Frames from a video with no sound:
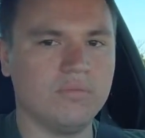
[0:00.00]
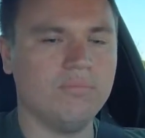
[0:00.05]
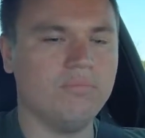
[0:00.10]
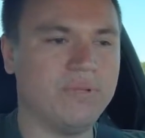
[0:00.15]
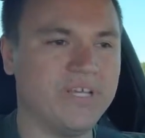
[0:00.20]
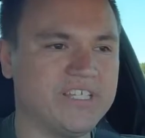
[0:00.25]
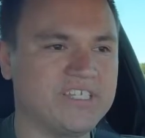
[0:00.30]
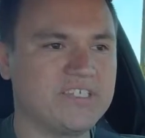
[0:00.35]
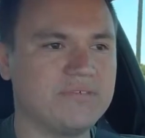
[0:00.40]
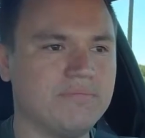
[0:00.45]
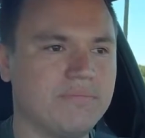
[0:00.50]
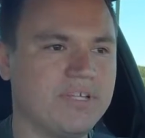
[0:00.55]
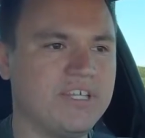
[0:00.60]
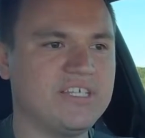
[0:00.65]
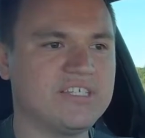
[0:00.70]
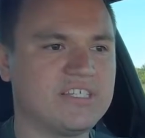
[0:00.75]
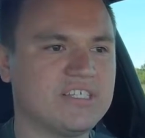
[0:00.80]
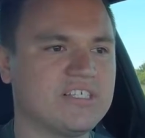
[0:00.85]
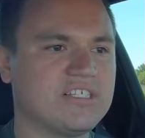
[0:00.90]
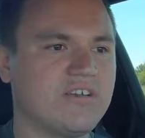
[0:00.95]
bits and
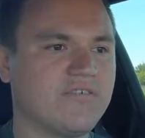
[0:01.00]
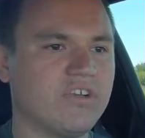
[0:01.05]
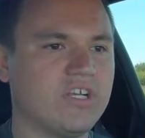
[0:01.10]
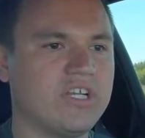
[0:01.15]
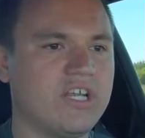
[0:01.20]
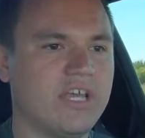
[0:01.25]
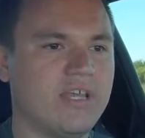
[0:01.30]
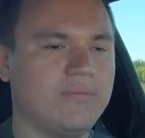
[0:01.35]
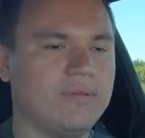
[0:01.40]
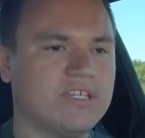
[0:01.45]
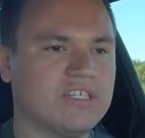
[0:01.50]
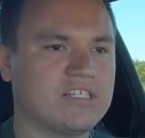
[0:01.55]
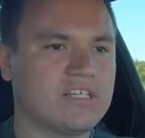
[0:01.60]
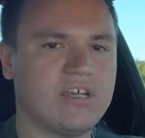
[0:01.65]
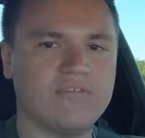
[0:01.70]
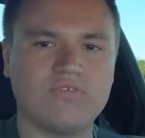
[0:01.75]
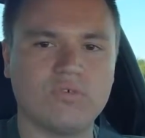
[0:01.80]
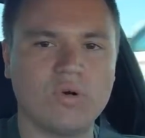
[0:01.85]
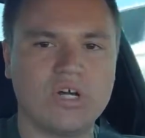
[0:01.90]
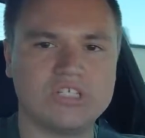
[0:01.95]
pieces every day because I
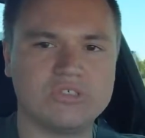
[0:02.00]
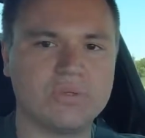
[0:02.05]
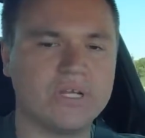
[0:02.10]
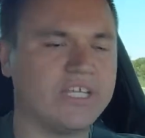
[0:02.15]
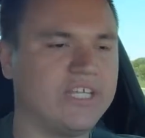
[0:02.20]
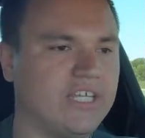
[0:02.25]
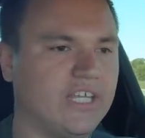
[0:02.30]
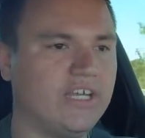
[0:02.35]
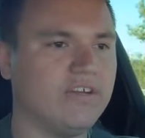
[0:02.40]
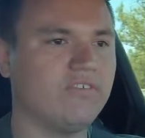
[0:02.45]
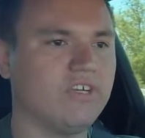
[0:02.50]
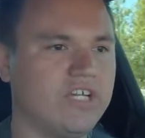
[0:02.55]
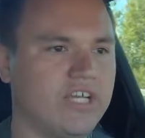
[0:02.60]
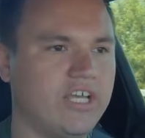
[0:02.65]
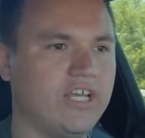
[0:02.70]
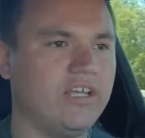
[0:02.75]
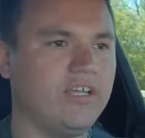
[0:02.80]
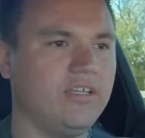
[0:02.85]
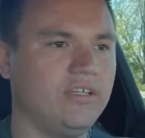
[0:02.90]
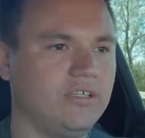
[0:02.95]
have to watch my kid every
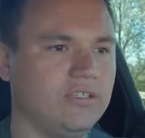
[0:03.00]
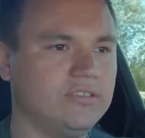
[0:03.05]
day.